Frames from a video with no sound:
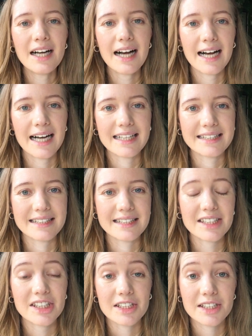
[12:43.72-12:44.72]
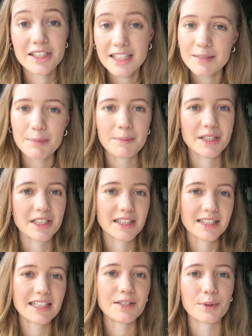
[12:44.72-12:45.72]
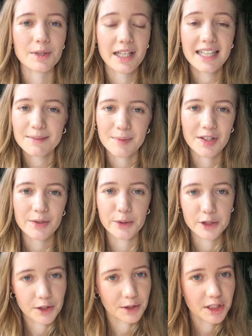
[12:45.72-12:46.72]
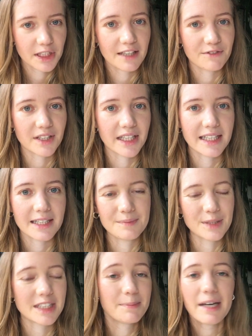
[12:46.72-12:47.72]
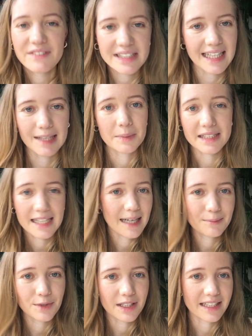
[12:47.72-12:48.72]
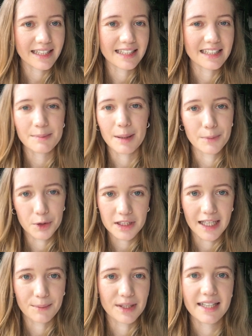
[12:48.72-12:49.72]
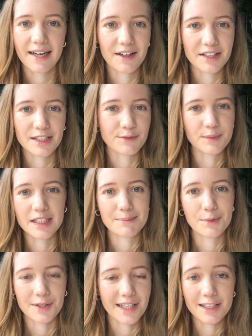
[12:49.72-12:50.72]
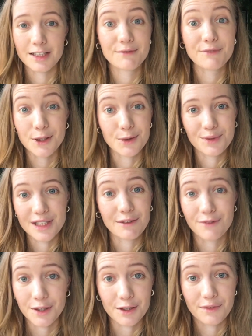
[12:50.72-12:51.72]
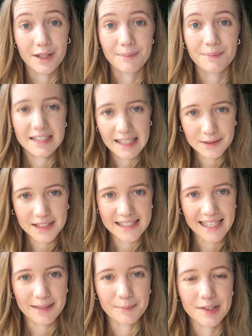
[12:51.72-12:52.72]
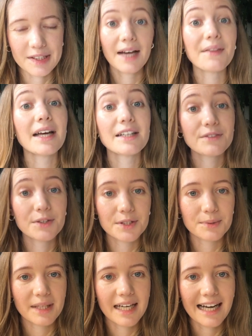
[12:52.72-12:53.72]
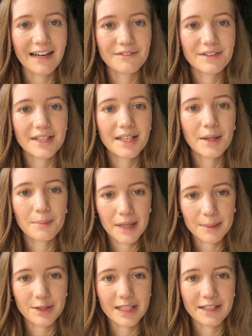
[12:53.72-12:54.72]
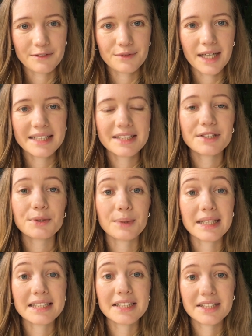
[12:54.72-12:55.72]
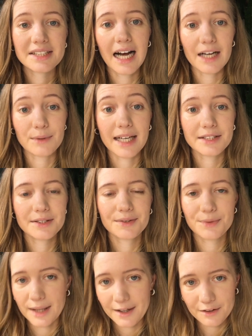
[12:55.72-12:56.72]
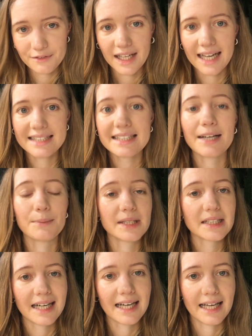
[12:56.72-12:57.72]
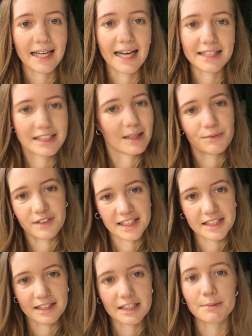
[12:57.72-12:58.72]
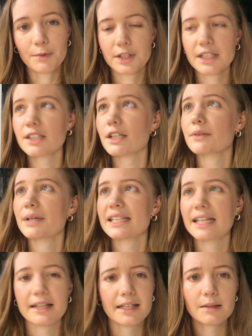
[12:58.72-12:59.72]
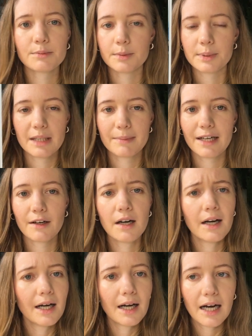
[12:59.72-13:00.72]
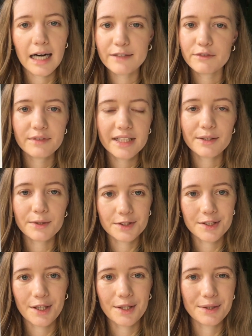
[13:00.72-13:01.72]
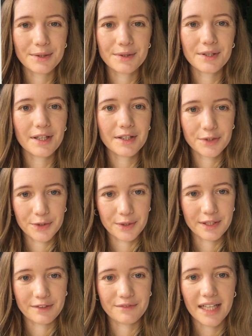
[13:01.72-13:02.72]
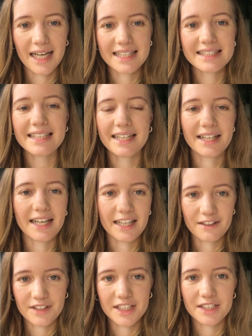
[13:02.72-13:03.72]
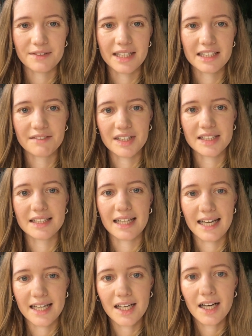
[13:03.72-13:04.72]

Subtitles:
and she's just published a sequel last month called Yours Cheerfully, which is perfect timing, because I am really keen to spend more time with the characters from this book. I just feel really fond of them. So that was the second book. And then, of course, we have My Brilliant Friend, which I read throughout the flight and which I ended up finishing this morning. So I read, I think, probably about half of it or so during the flight, and then I finished the rest of it today.